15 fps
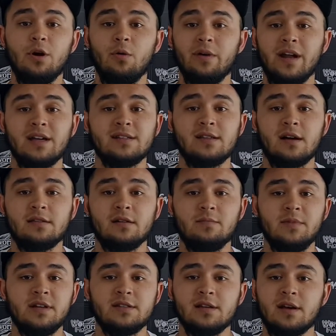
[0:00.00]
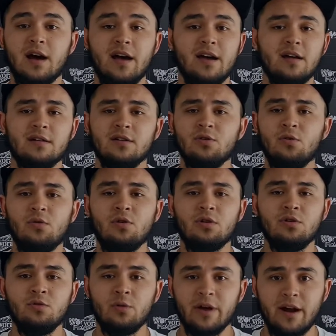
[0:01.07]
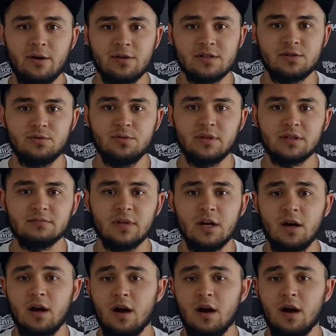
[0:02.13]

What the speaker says: When I started mixing, I had no clue what I was doing.